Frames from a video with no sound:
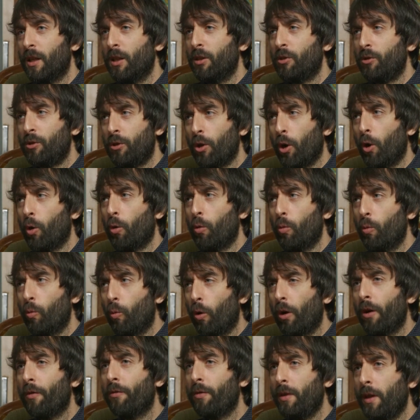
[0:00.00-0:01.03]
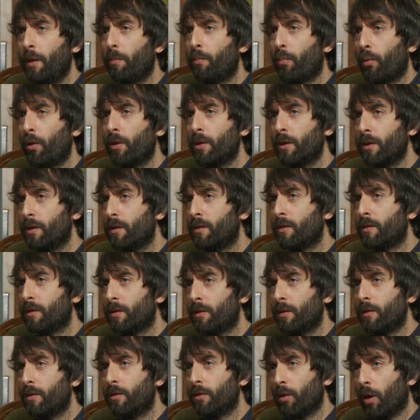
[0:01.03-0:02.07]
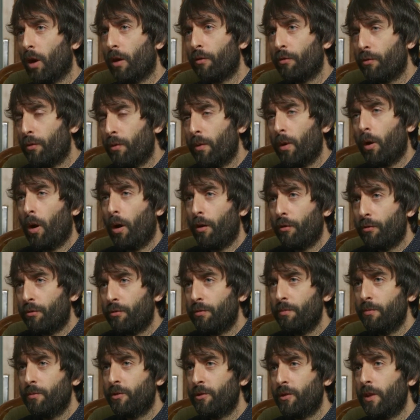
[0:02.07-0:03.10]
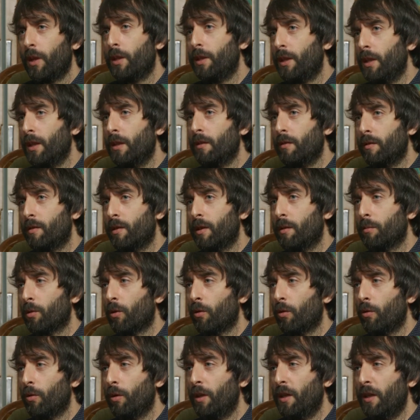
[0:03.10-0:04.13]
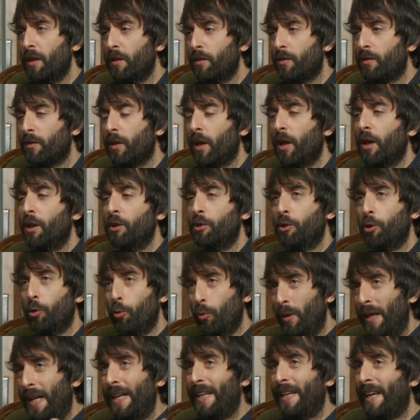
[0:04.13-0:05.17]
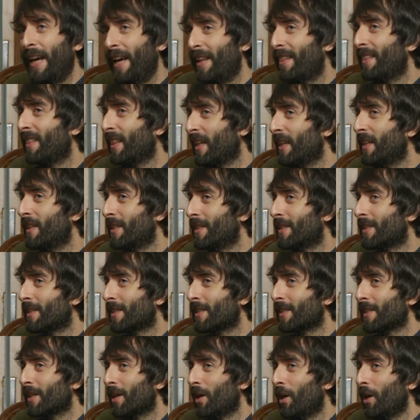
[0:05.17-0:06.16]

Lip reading: So one of the importances of studying Simmel is to really get this